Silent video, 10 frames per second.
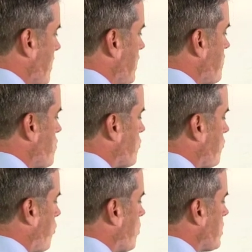leave you
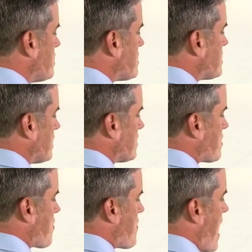
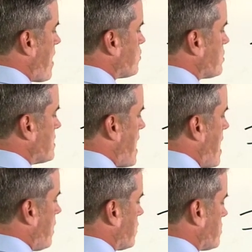
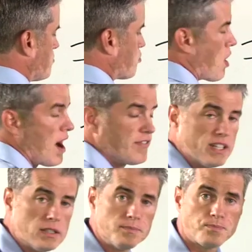$46,000 in
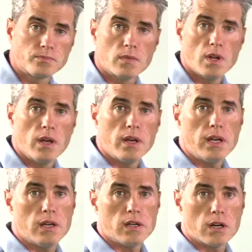profit
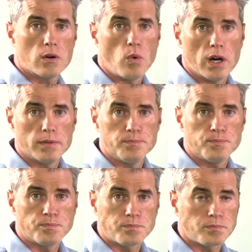in year one.
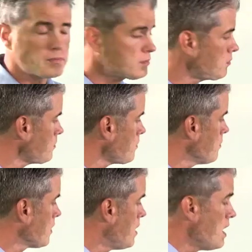
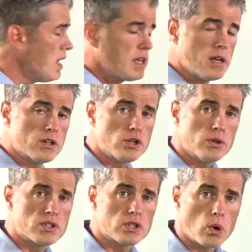In year two,
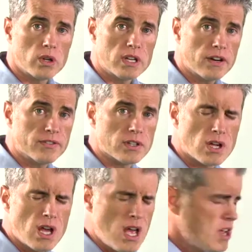it's totally different.
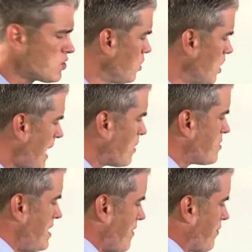So look how
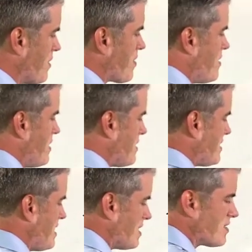different this
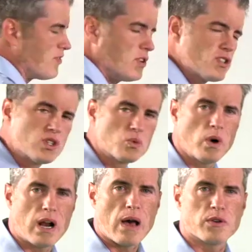is versus
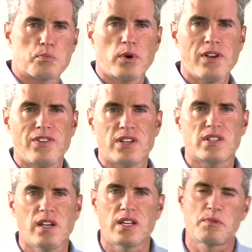what I was
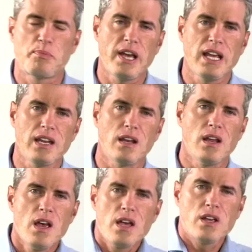previously explaining.
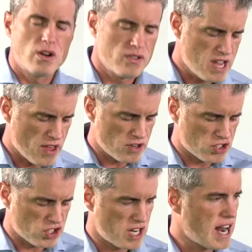In the other
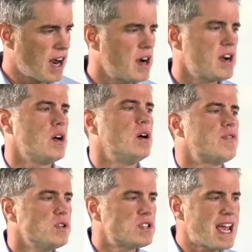scenario, if
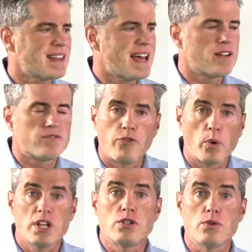you take that
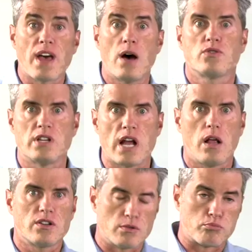
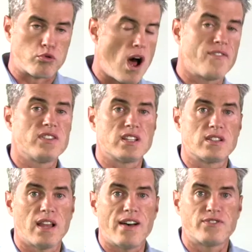$42,000 in profit that's
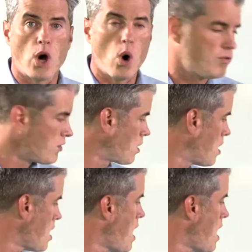left over